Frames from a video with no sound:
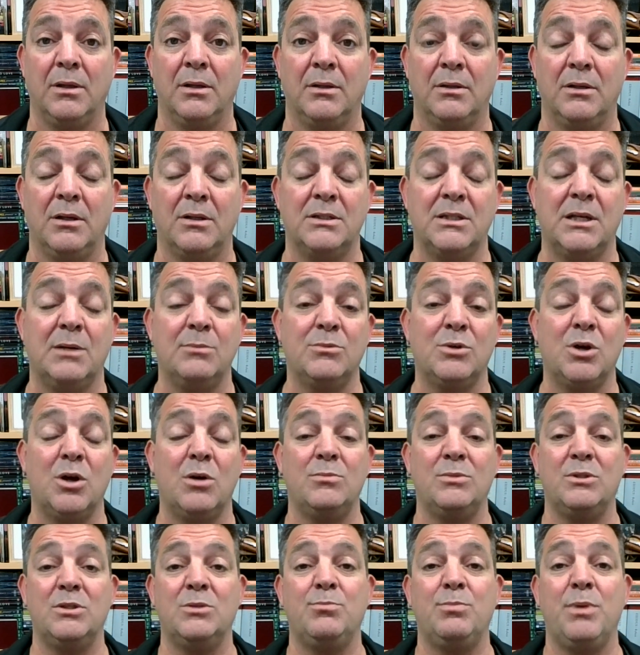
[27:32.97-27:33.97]
You know,
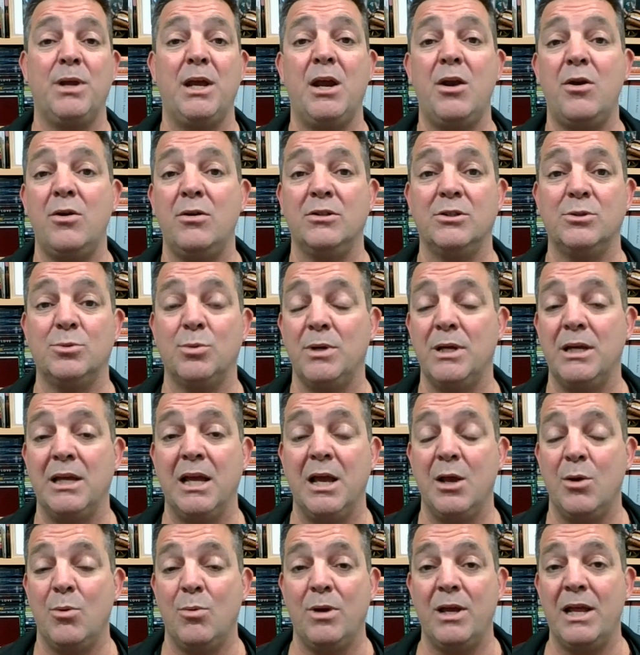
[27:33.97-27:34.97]
sometimes as parents, we
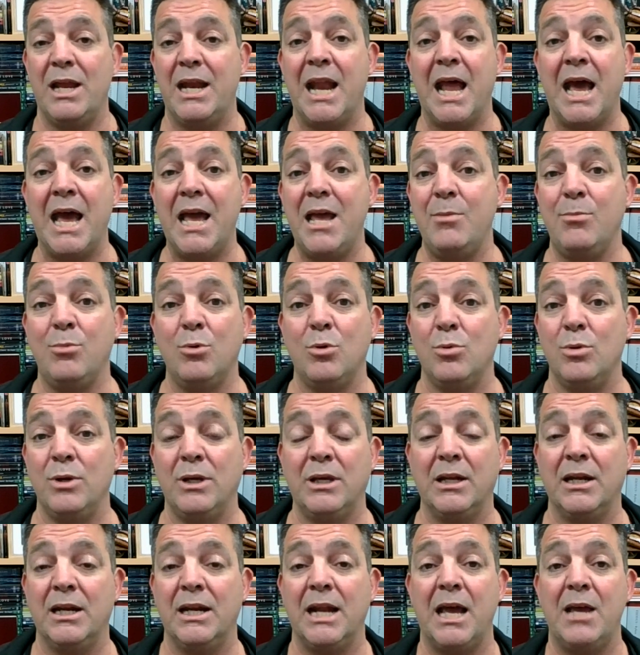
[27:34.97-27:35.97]
can
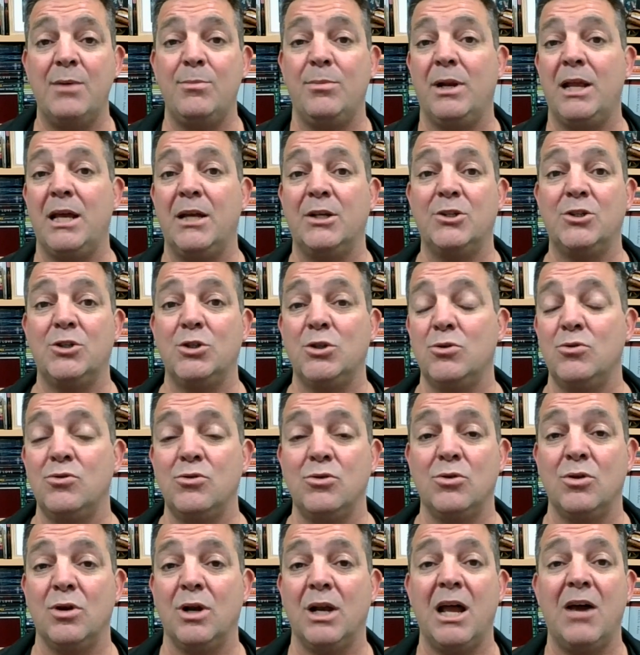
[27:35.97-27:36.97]
enable our
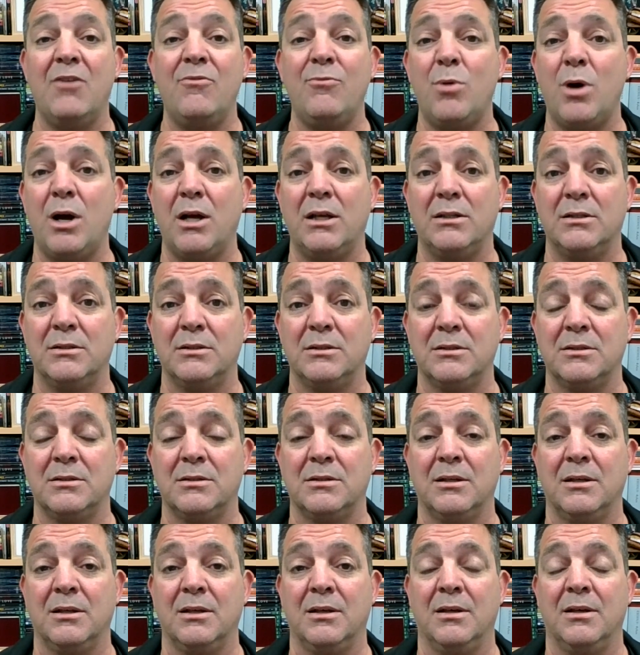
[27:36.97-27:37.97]
children or loved ones
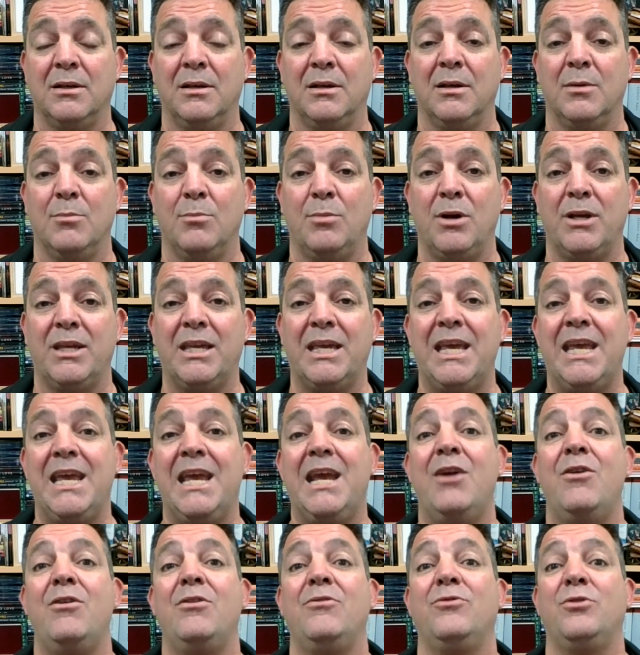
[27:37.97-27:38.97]
by
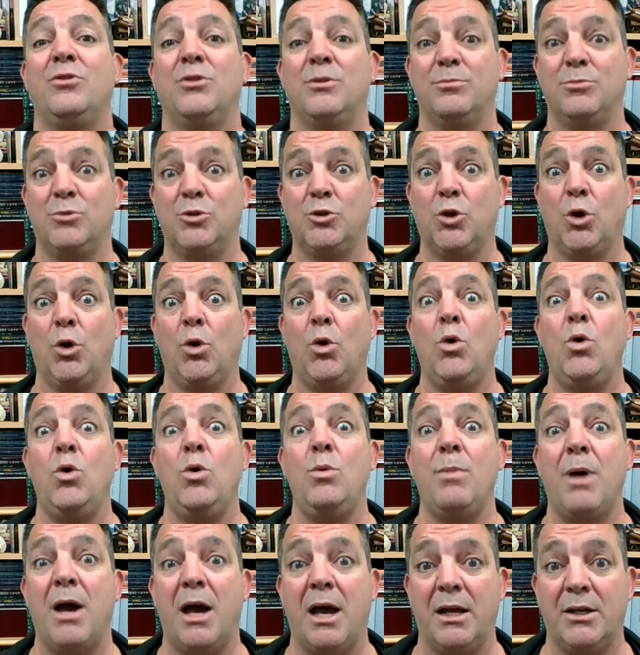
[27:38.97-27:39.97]
caring for them too
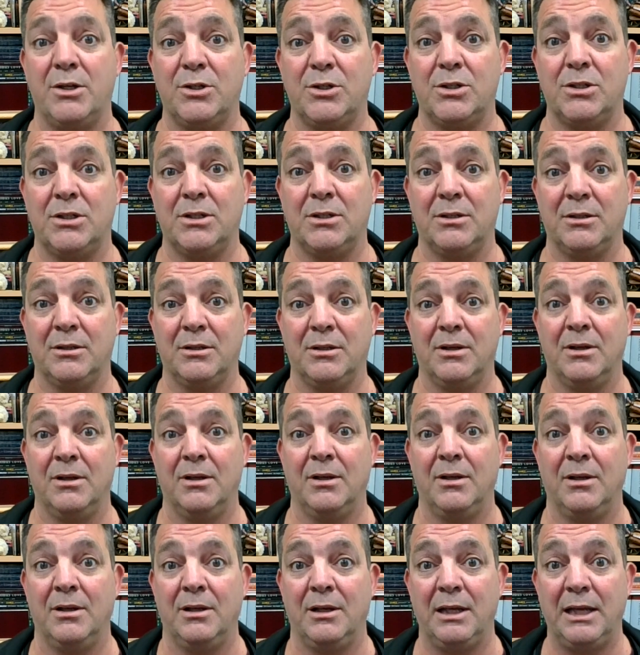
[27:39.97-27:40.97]
much
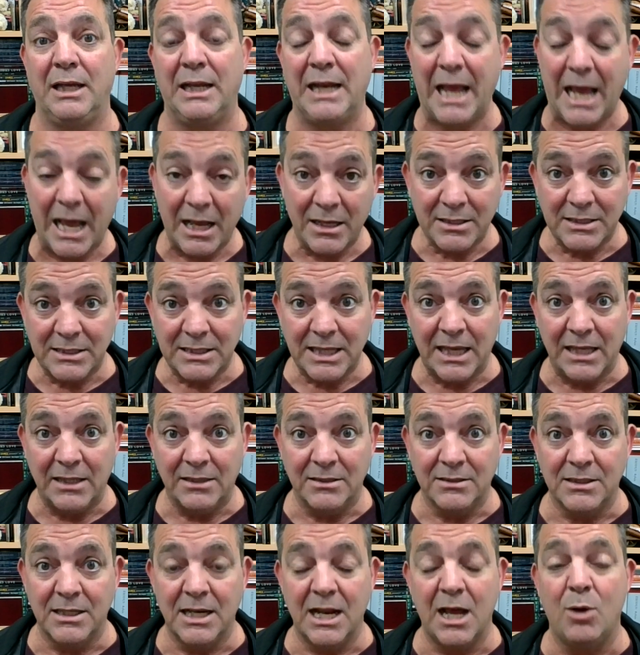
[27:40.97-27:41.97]
in our
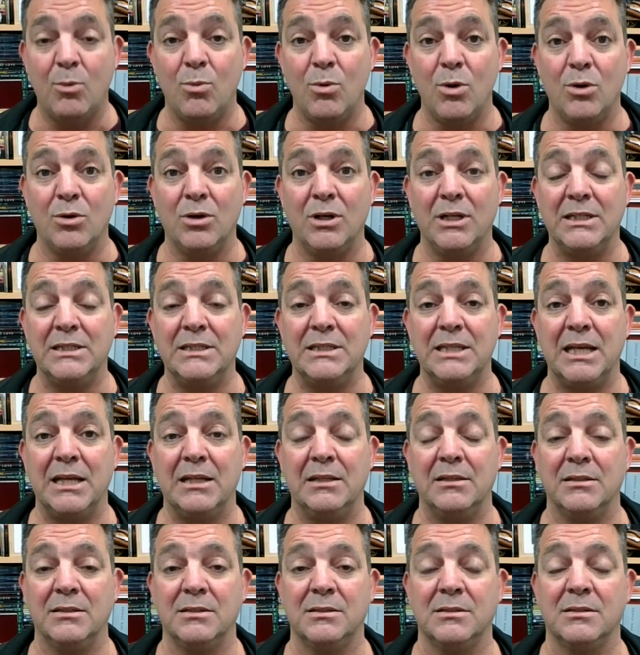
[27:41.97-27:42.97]
sense, in our worldly
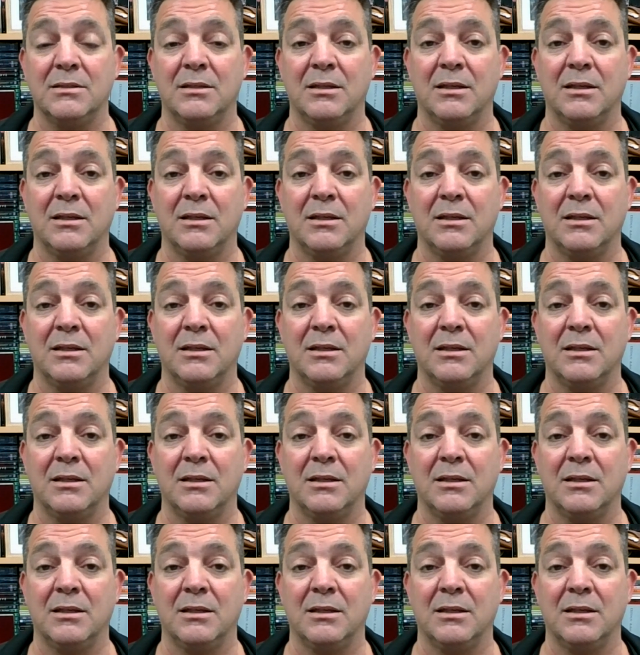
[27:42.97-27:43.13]
sense.